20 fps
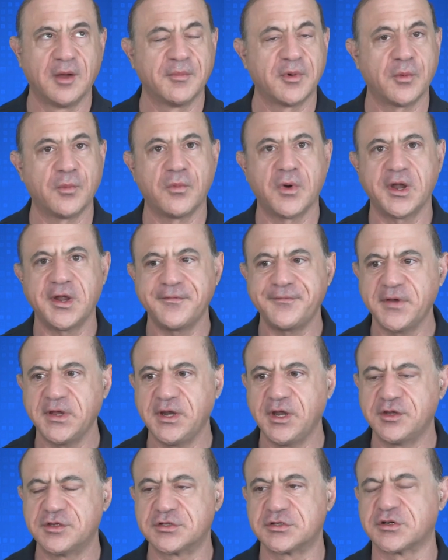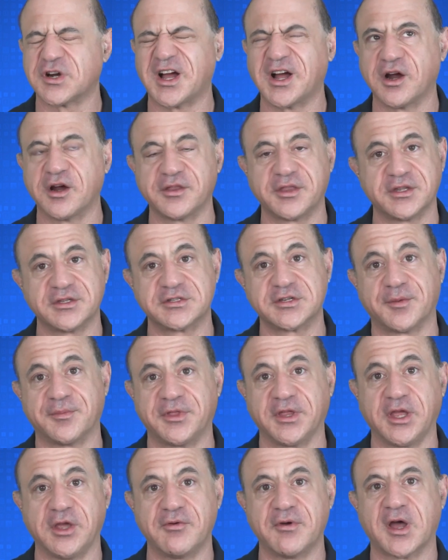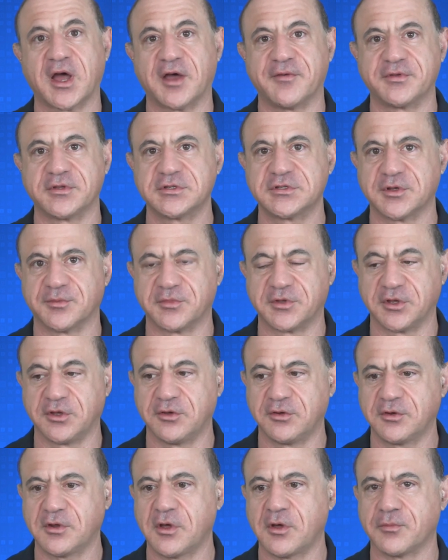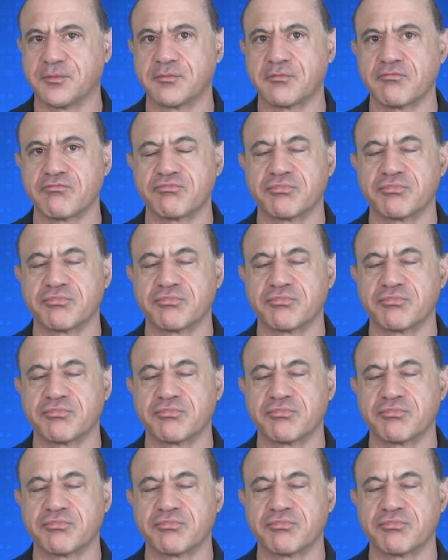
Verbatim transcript: But what if we need stronger than something you have and something you know?